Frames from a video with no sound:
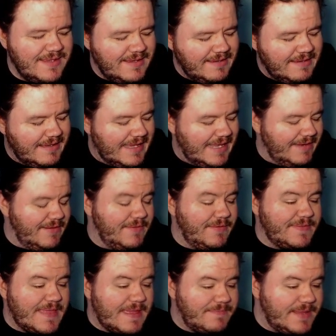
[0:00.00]
anyway,
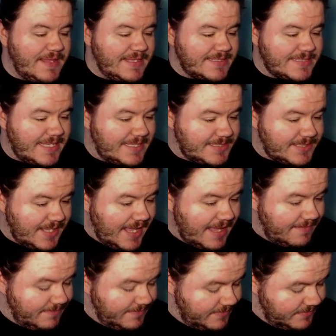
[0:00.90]
with that being said, so
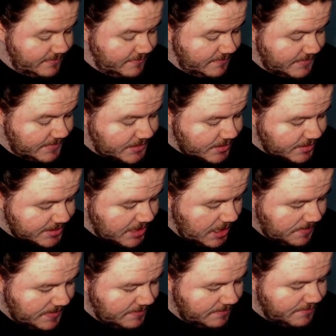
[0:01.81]
yeah, doors
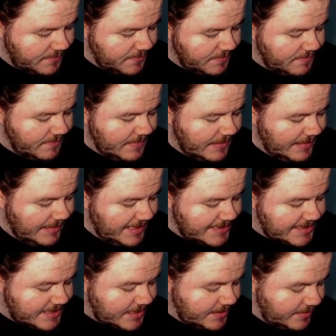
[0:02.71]
open. Let's do it.